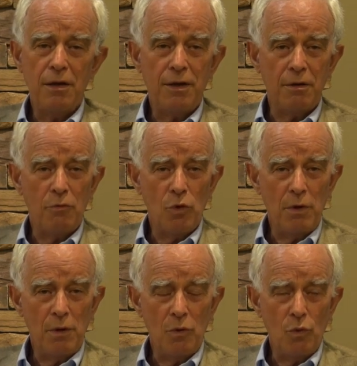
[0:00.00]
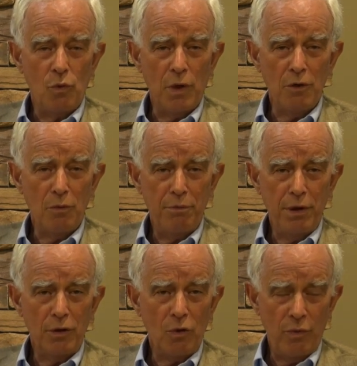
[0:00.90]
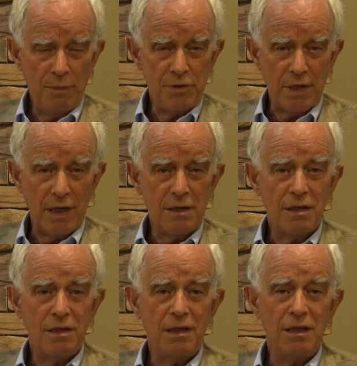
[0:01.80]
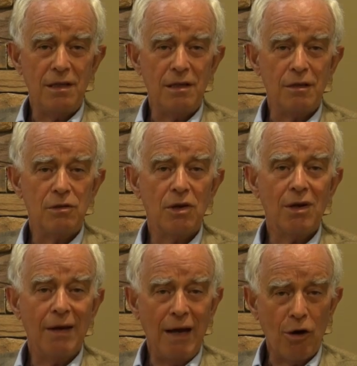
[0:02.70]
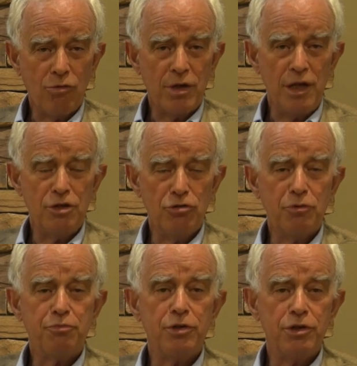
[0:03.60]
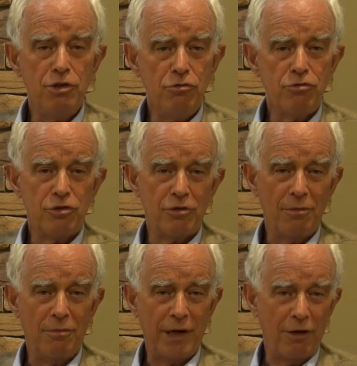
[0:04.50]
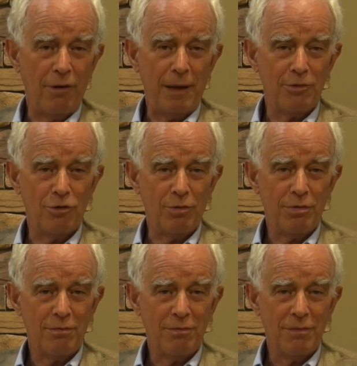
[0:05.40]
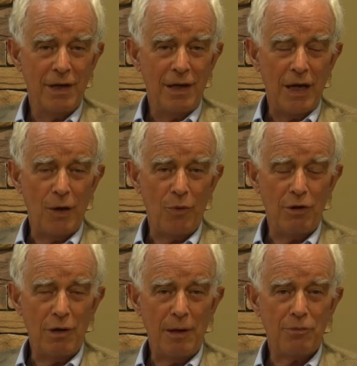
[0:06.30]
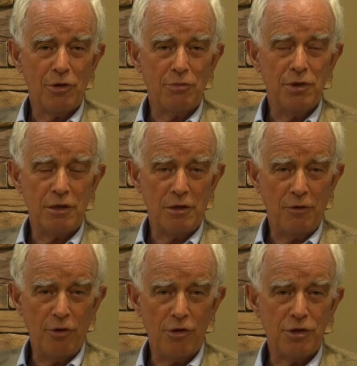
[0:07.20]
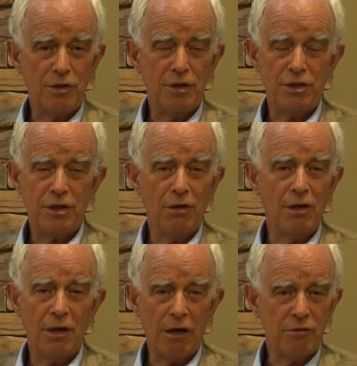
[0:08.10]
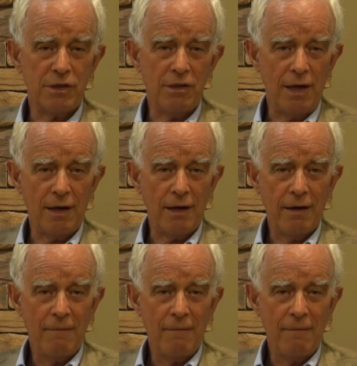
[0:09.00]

the 1 billion websites, the cloud is not produced by your laptop. And when your laptop doesn't function, there's still the cloud is there.